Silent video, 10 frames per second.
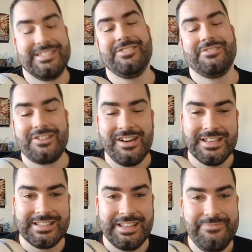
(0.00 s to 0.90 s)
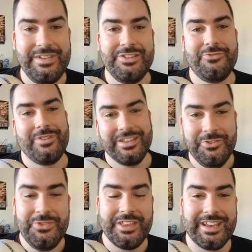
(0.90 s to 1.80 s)
So guys, let me know what
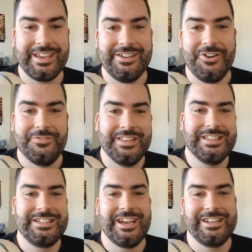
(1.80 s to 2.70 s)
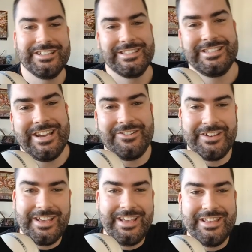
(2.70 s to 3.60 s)
you think of these changes
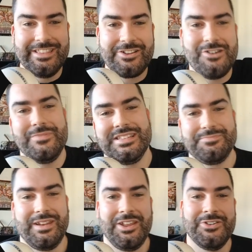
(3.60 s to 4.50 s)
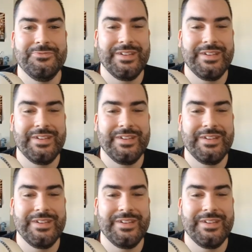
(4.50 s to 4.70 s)
down in the comments below,